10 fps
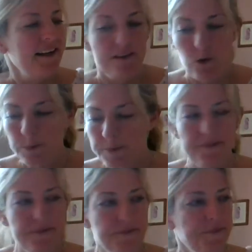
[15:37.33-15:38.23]
Oops,
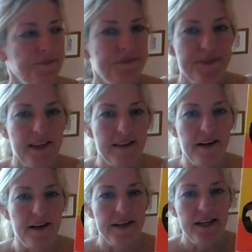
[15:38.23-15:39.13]

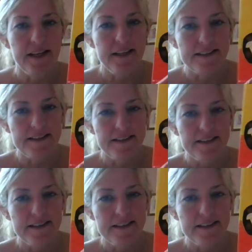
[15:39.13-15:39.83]
there he is.